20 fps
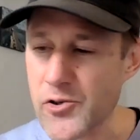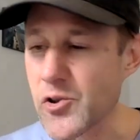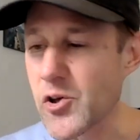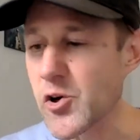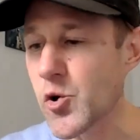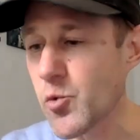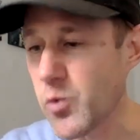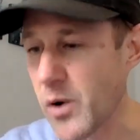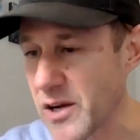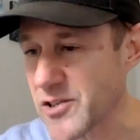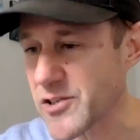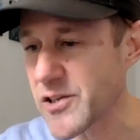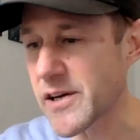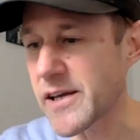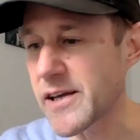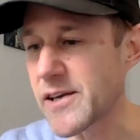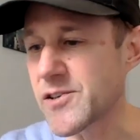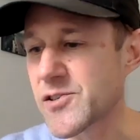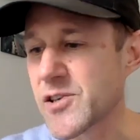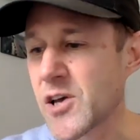So the question
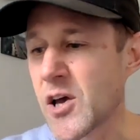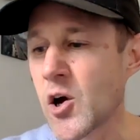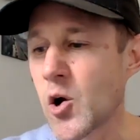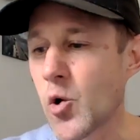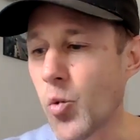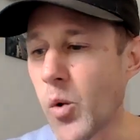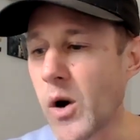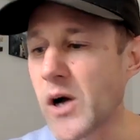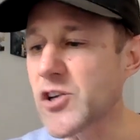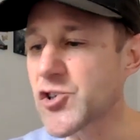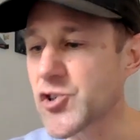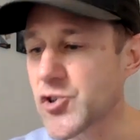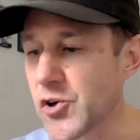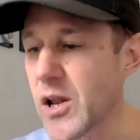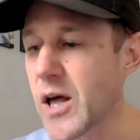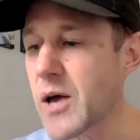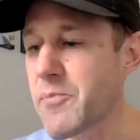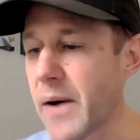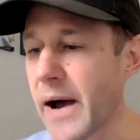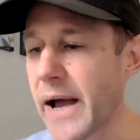is, what should
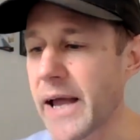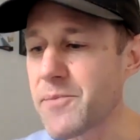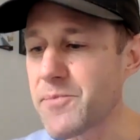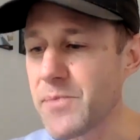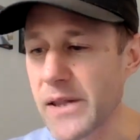I buy in